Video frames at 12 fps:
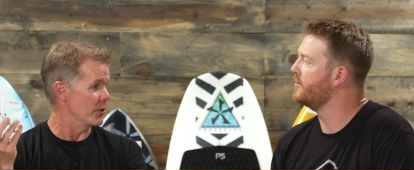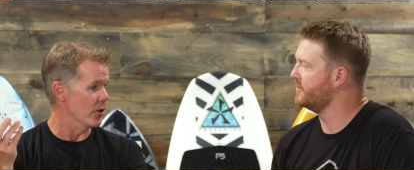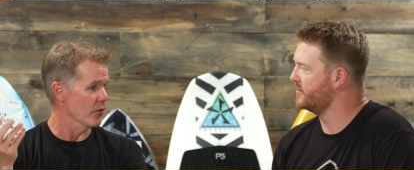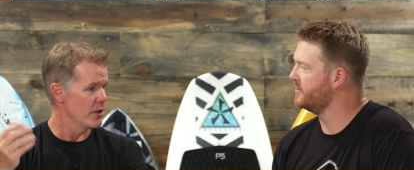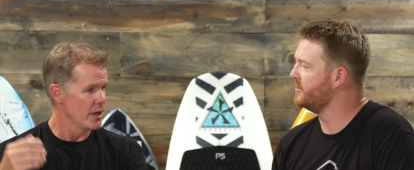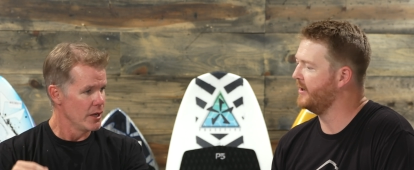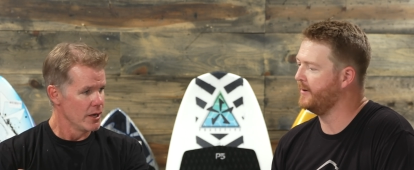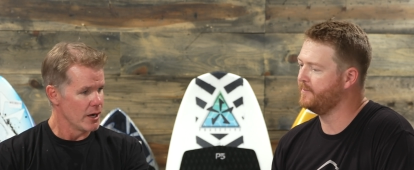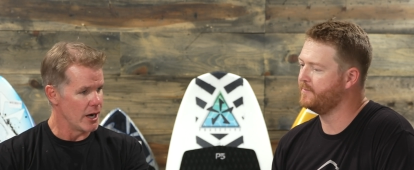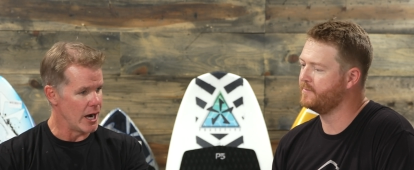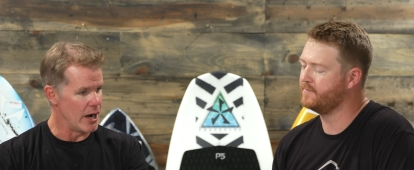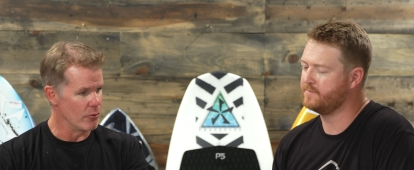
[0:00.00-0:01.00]
Speaker 1: build. Yep.
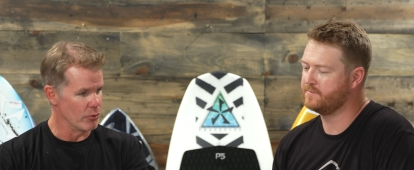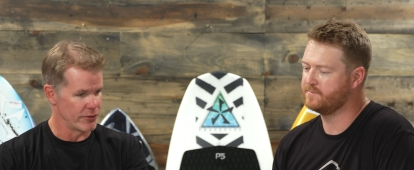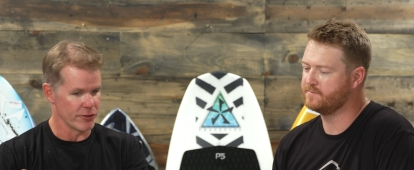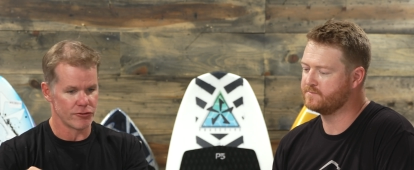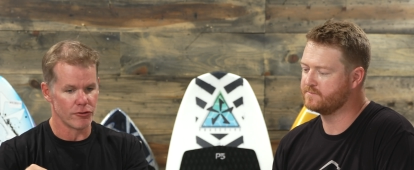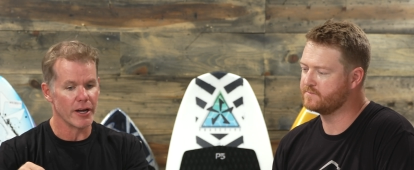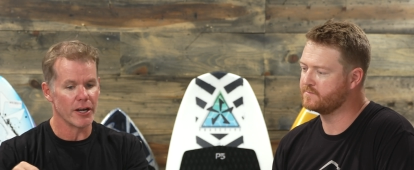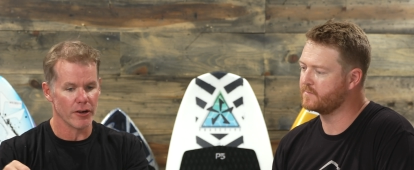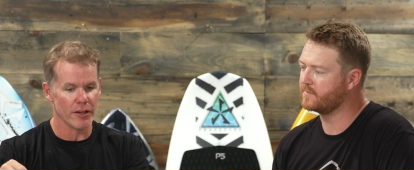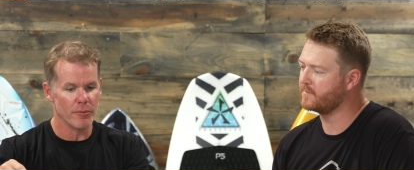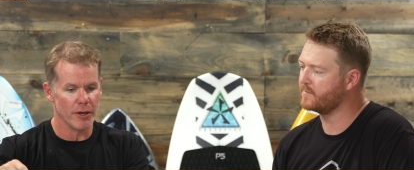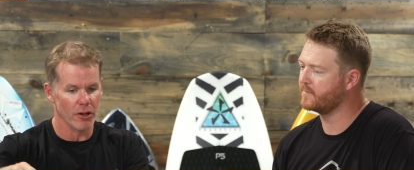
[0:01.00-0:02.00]
Uh, with the stringer in
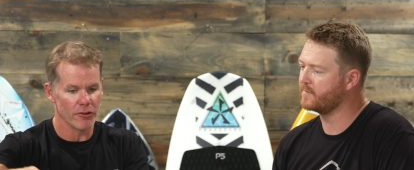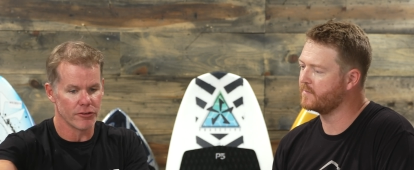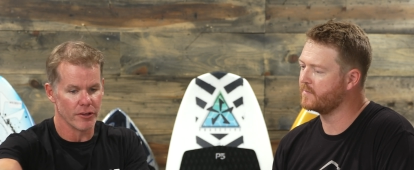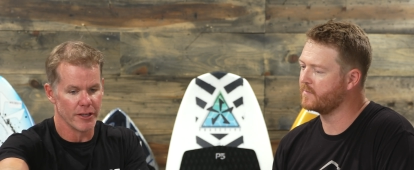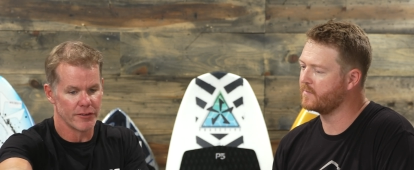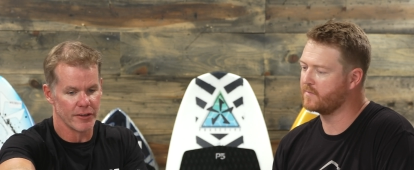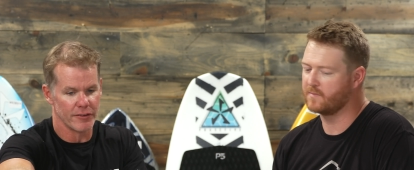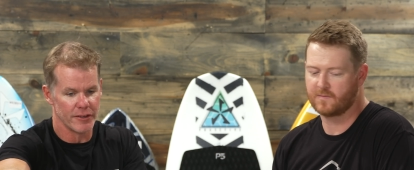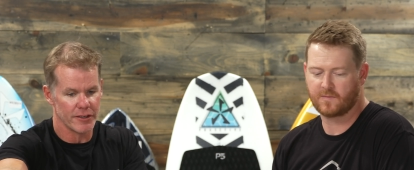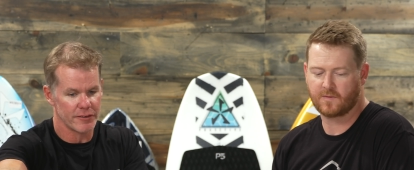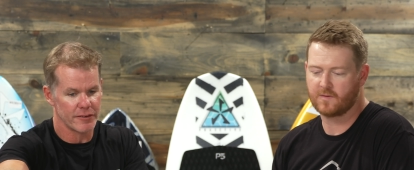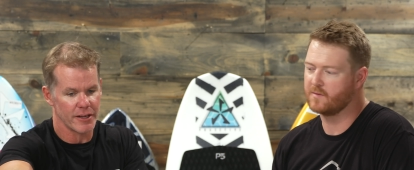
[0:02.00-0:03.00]
the middle. So this is this
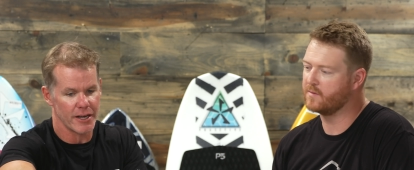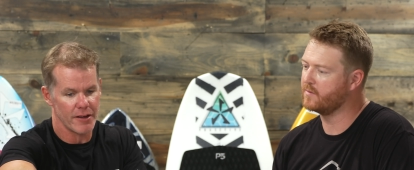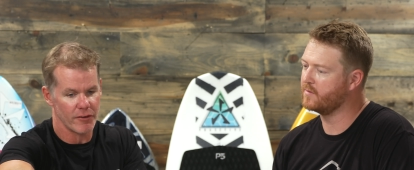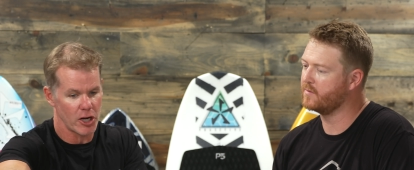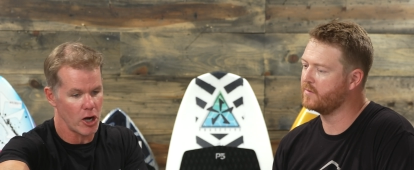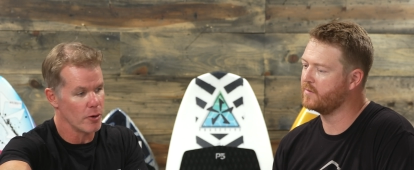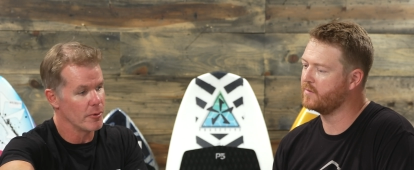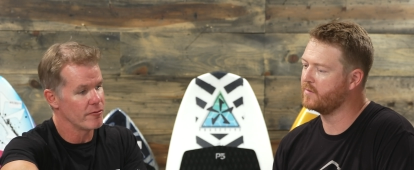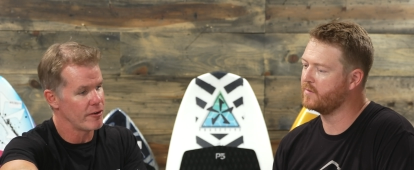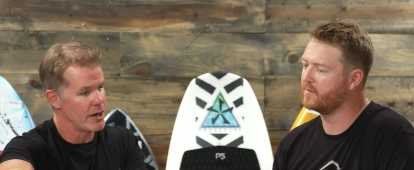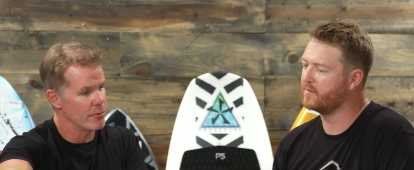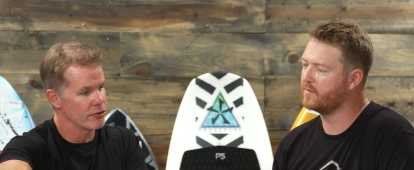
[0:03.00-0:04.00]
is going to have a carbon
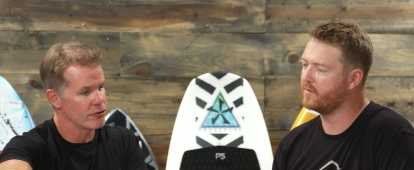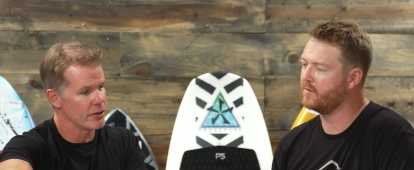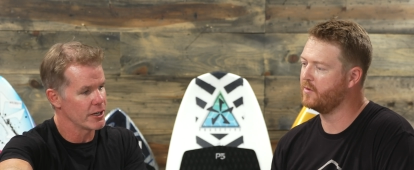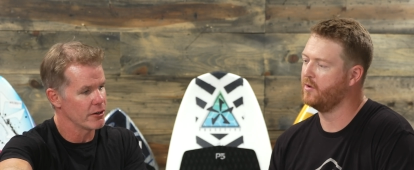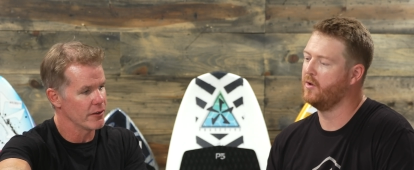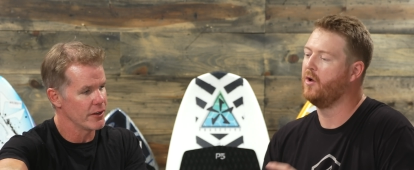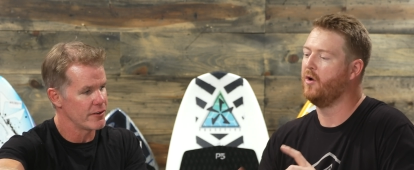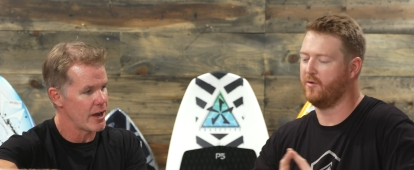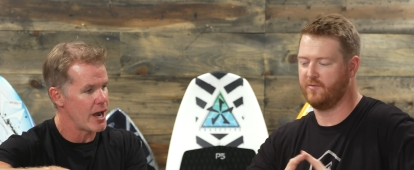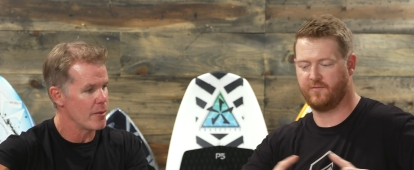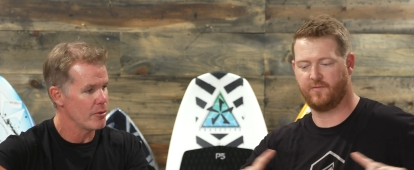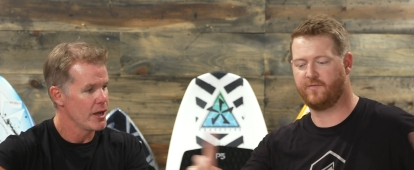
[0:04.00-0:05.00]
fiber stringer on the
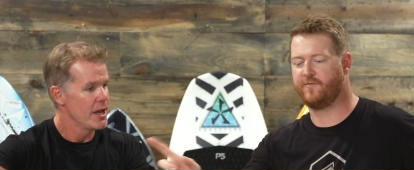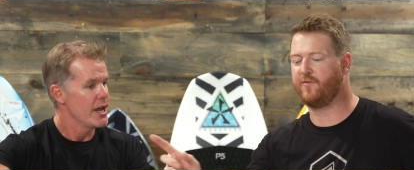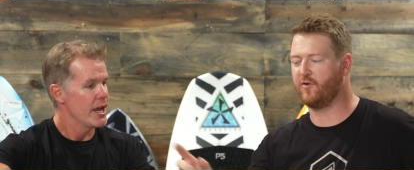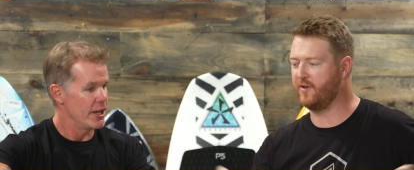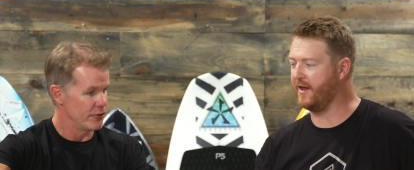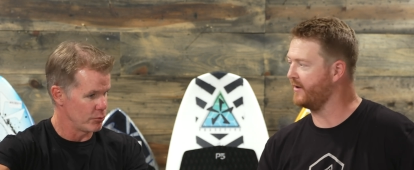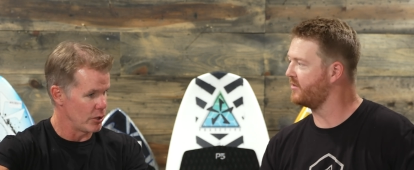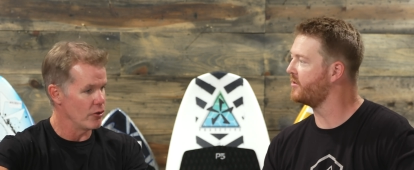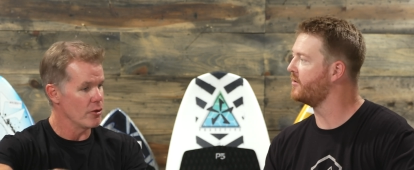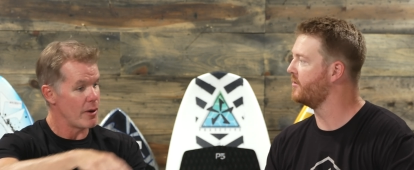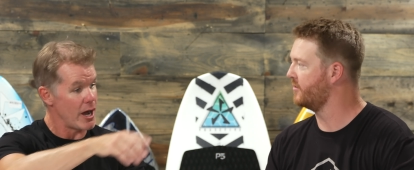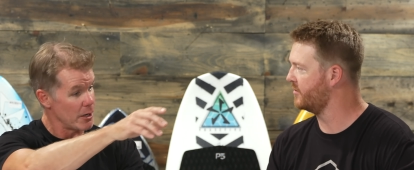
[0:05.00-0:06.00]
top, full as length. well in the
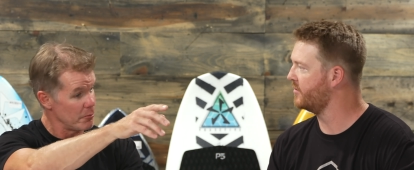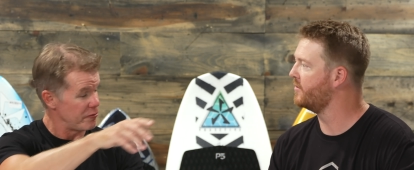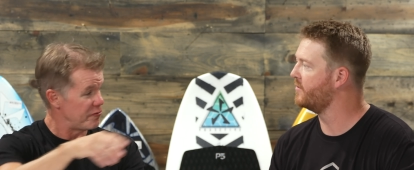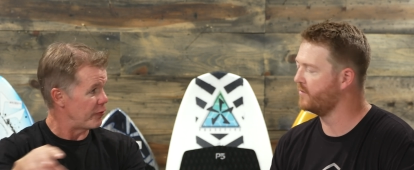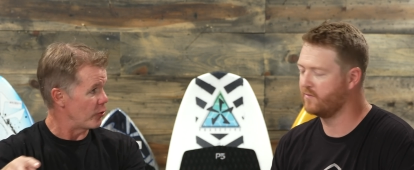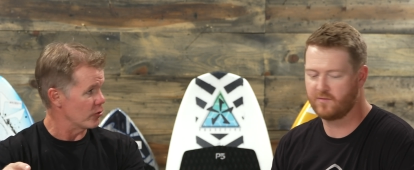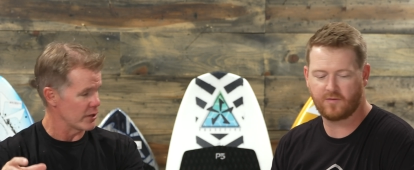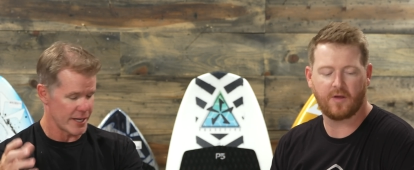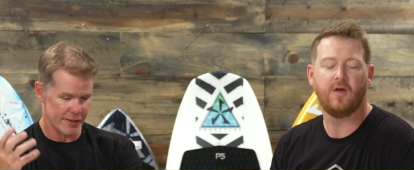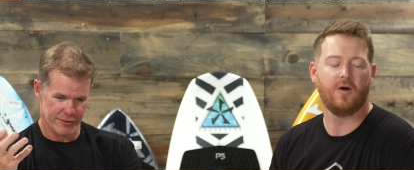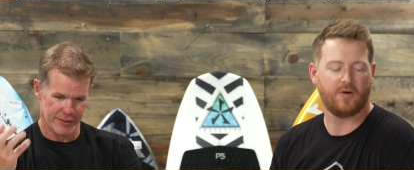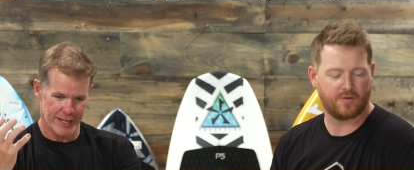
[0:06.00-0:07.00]
bottom, full length.
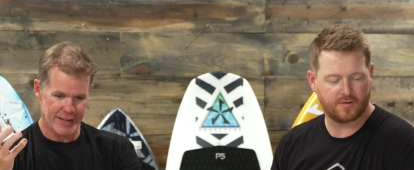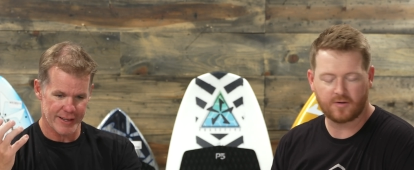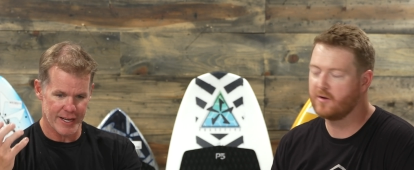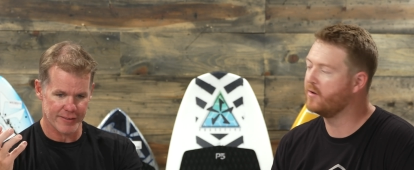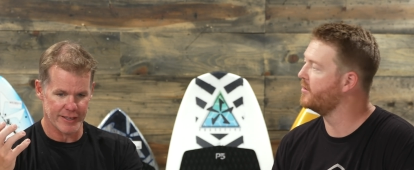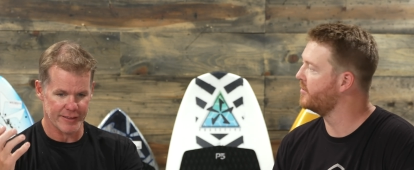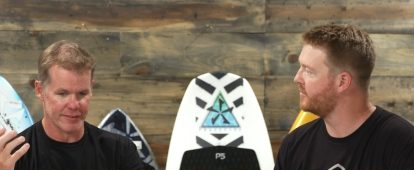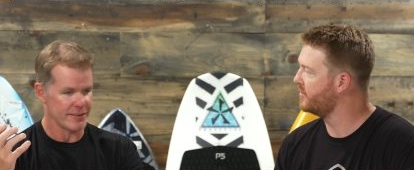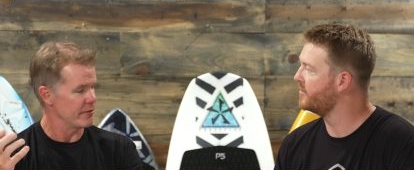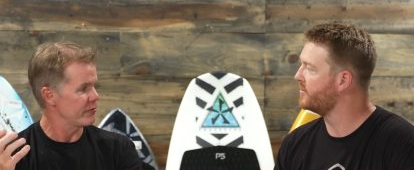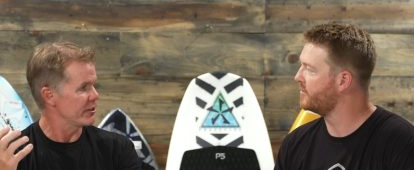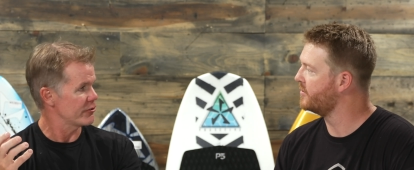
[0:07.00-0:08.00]
So that adds that
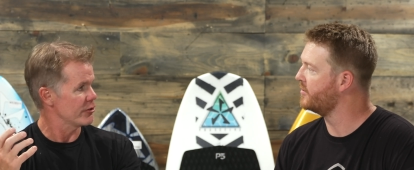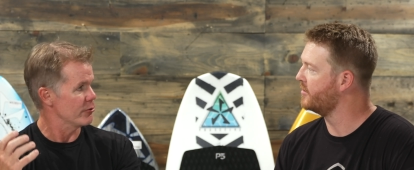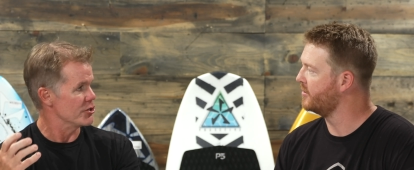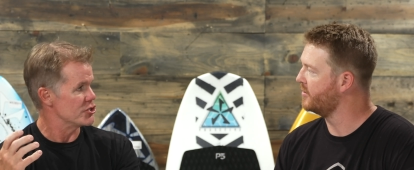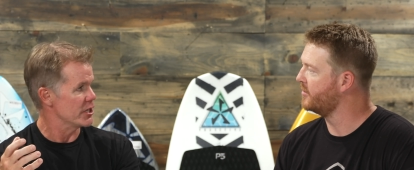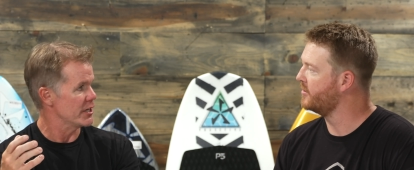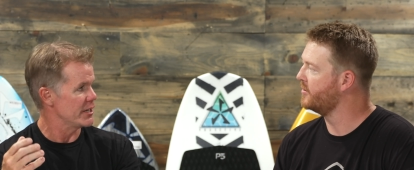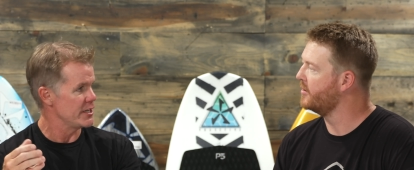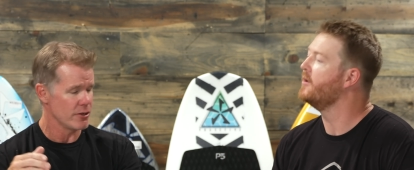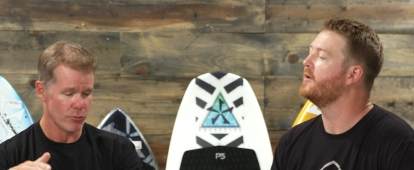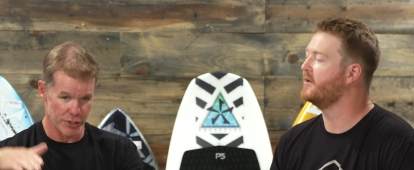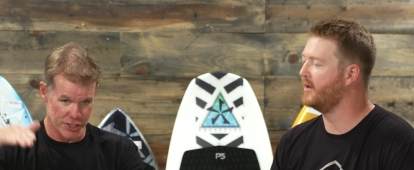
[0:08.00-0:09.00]
stiffness and rigidity,
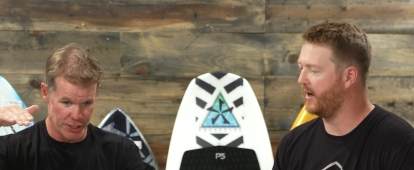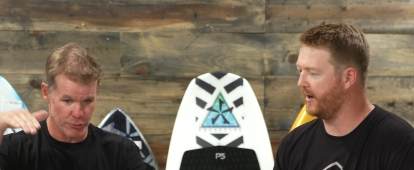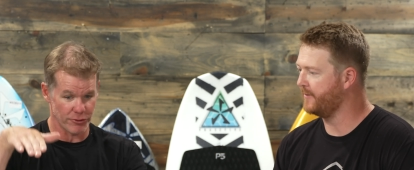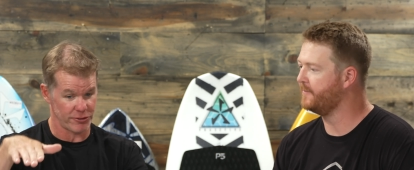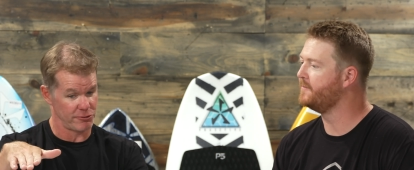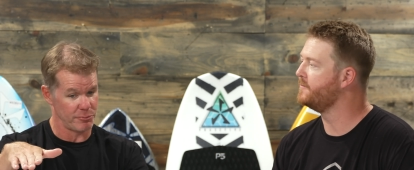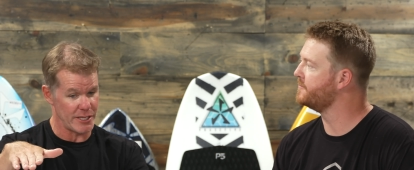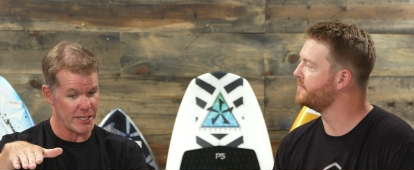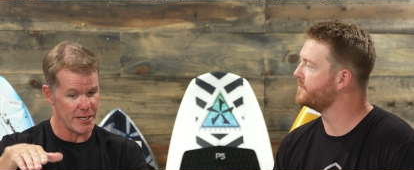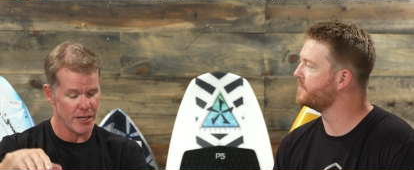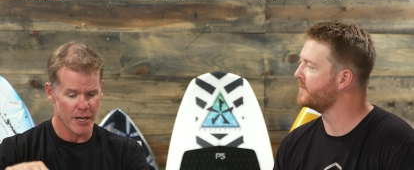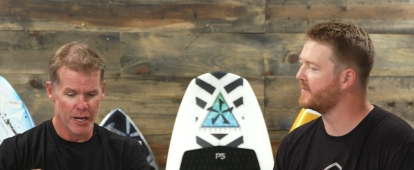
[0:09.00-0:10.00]
which Got equals it.
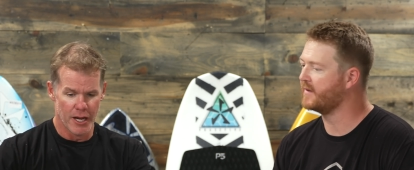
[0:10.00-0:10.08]
speed.